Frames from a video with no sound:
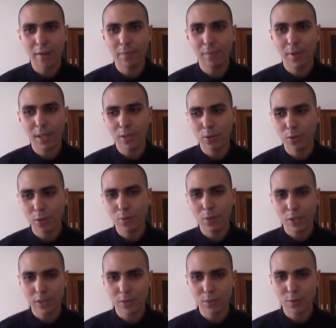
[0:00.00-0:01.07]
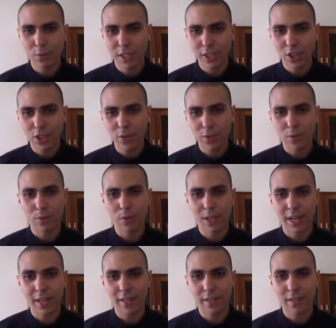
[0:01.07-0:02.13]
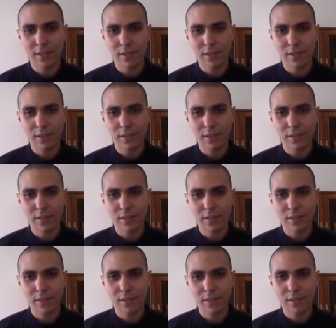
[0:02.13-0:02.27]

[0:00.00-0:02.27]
And my goal was to reach a goal, and